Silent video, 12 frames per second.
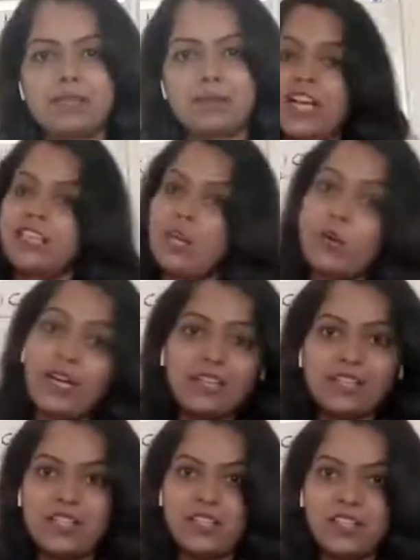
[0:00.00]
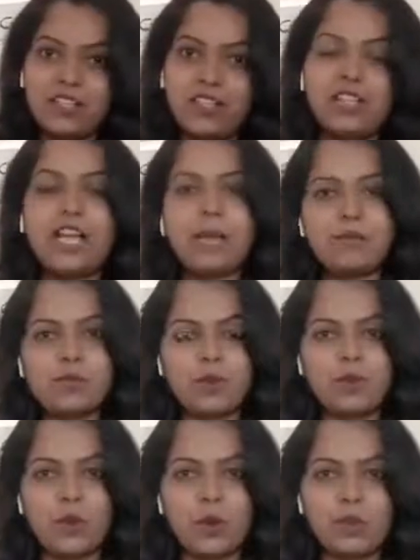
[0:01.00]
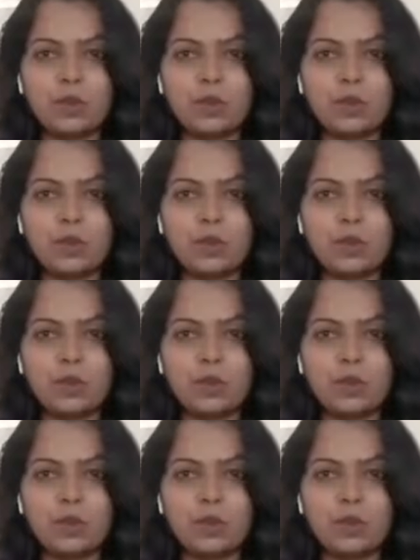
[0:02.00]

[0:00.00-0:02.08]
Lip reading: Now let us learn types of law.